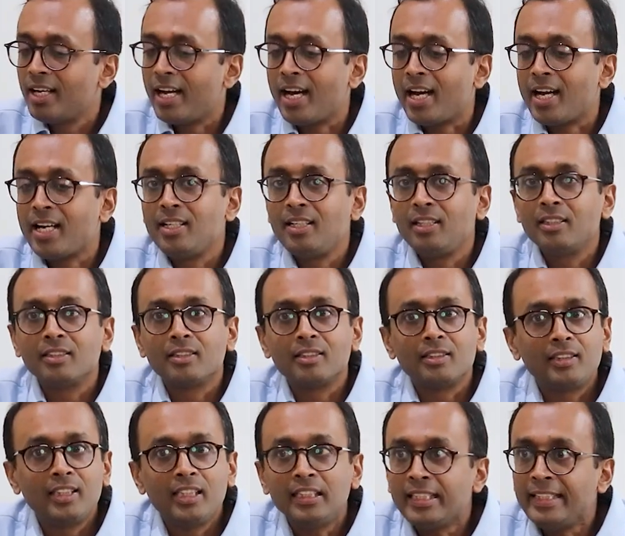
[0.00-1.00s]
And
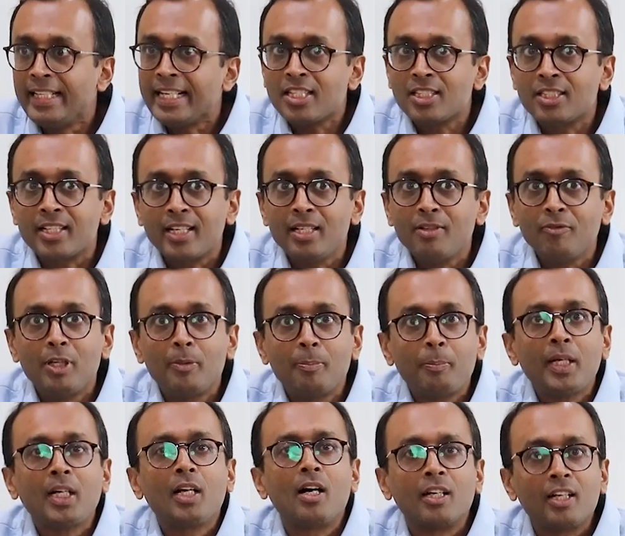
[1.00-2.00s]
till the next time, we'll
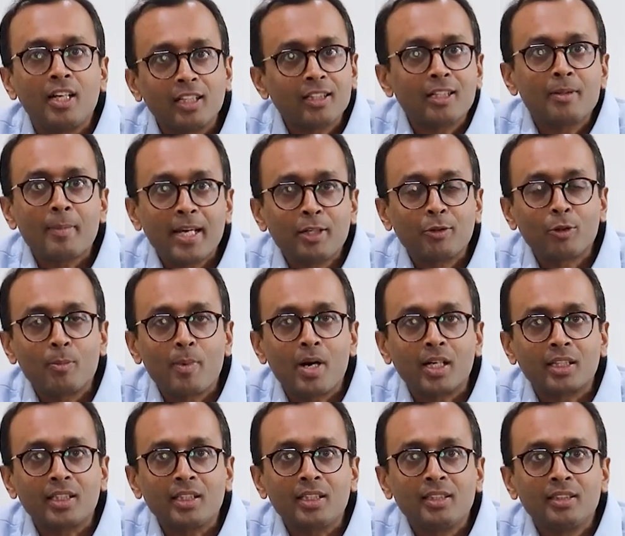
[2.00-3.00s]
pick another micro
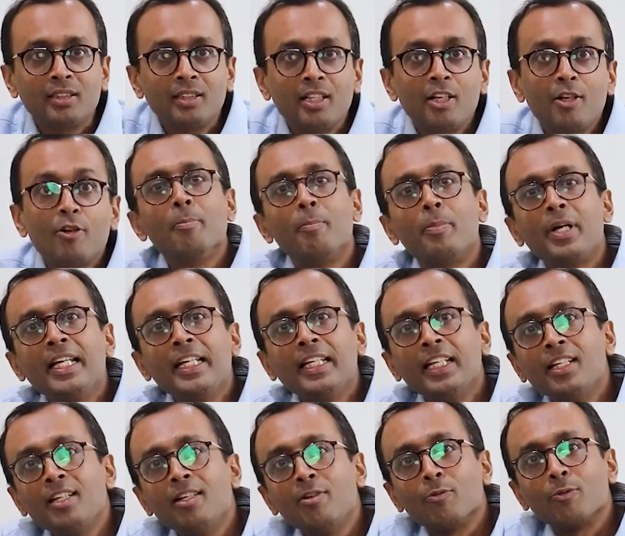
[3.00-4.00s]
market,
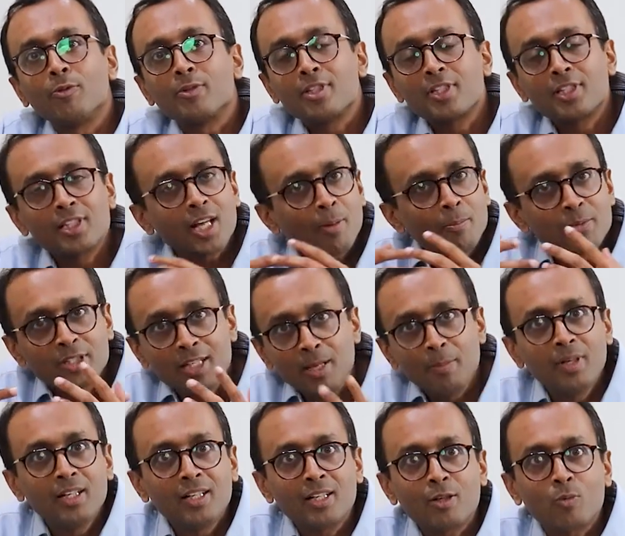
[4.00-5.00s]
bring in some
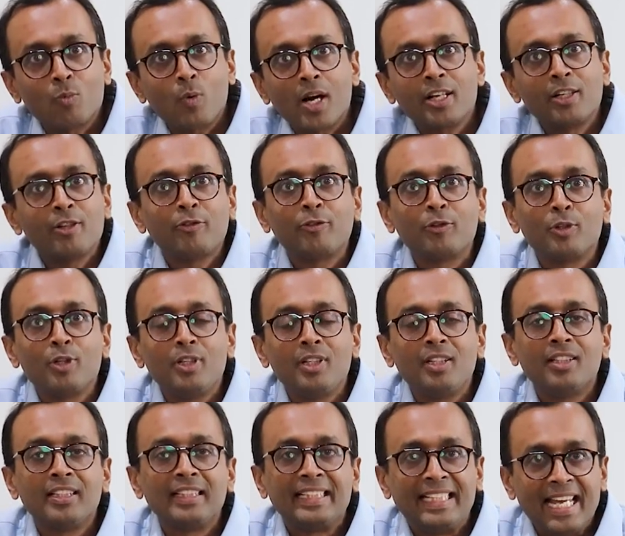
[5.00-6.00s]
similar
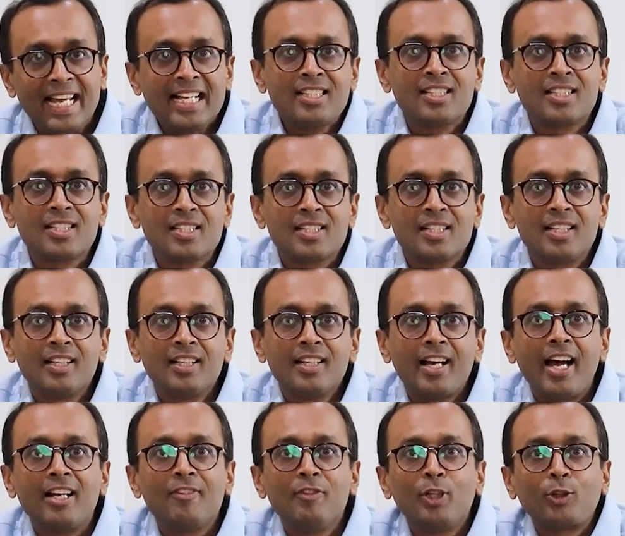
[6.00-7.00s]
wonderful guests,
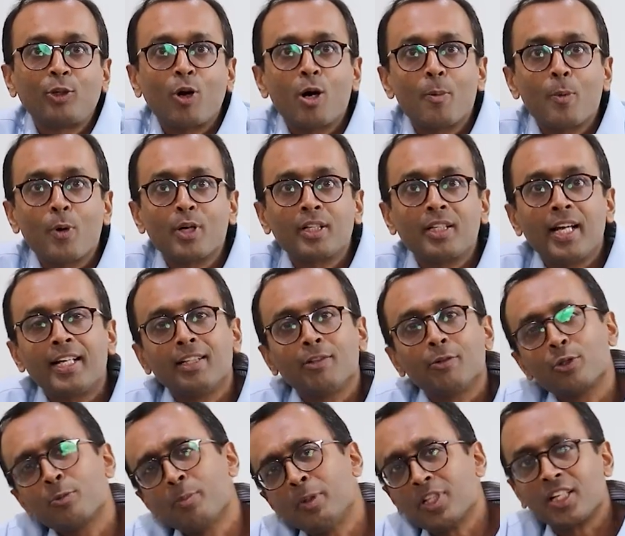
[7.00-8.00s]
and we'll talk about
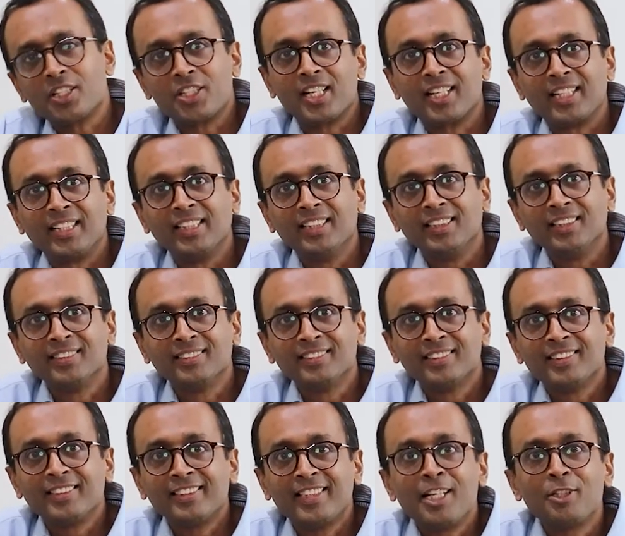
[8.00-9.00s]
and us pe charcha karenge.
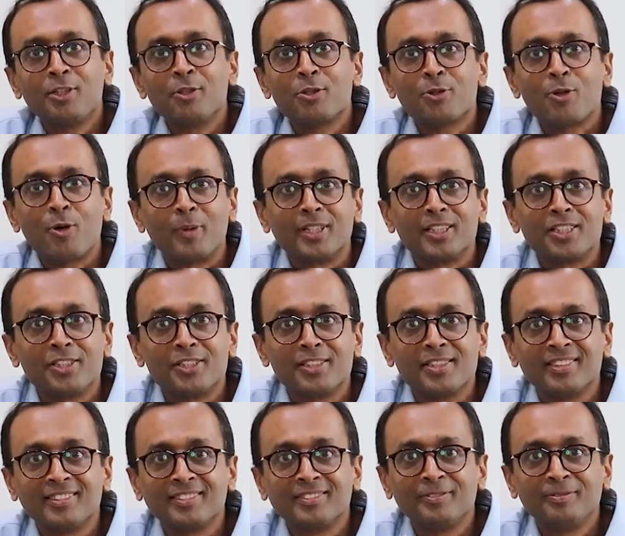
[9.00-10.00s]
Thank you so much.